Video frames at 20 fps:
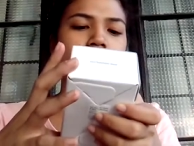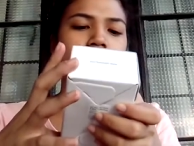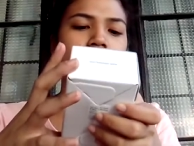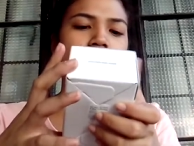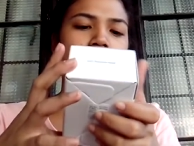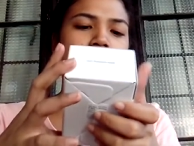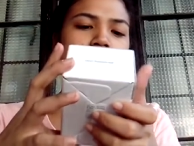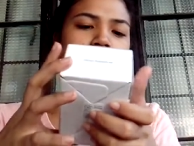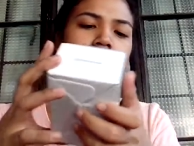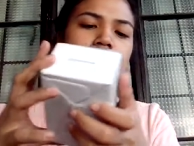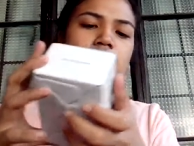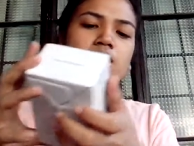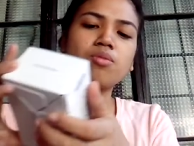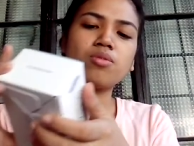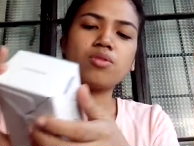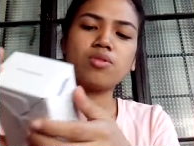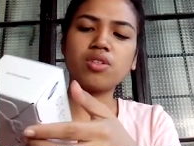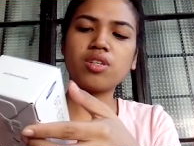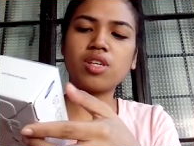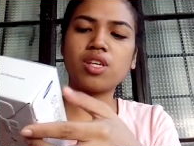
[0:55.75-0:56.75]
Um,
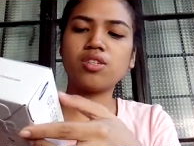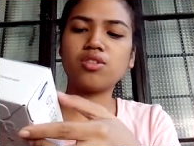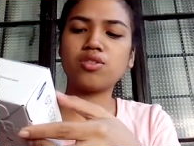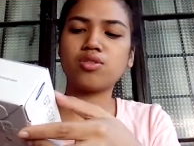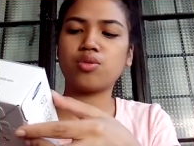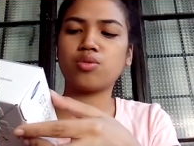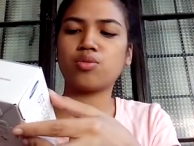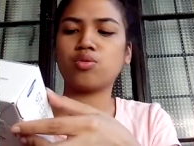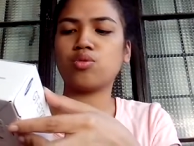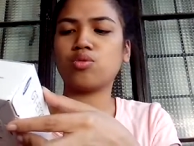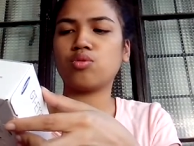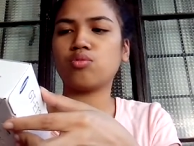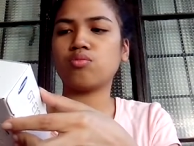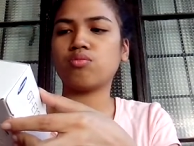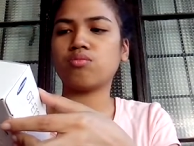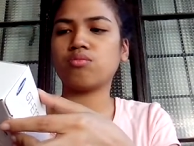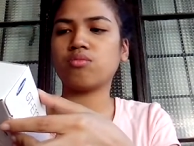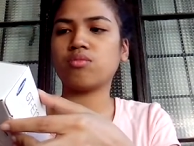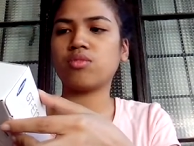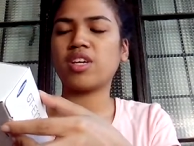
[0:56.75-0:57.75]
Samsung Keystone too.
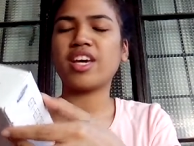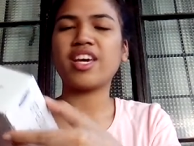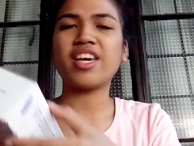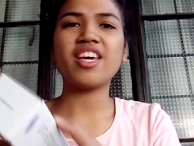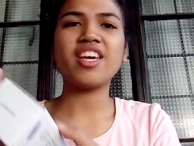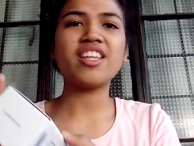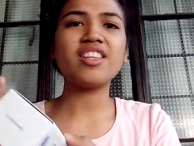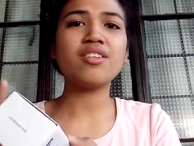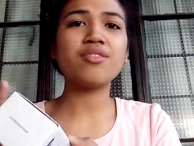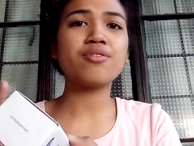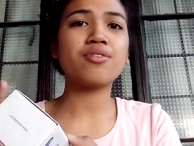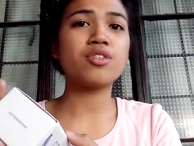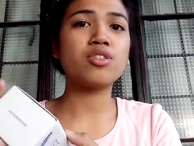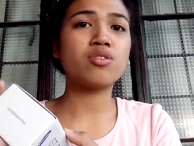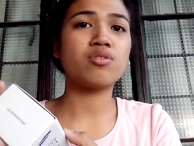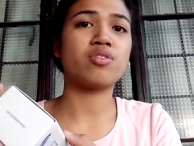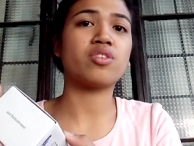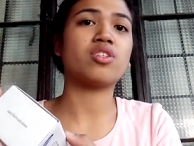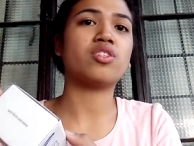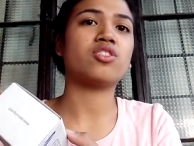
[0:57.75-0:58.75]
I had the
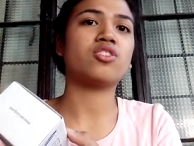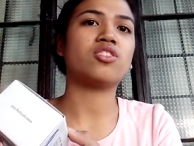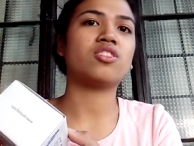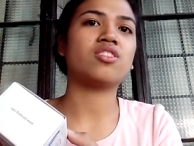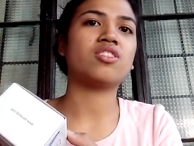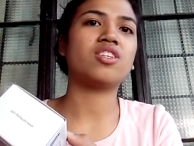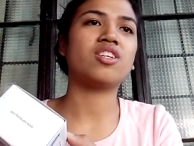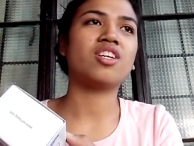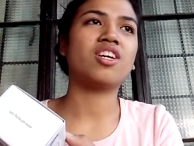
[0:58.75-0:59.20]
first version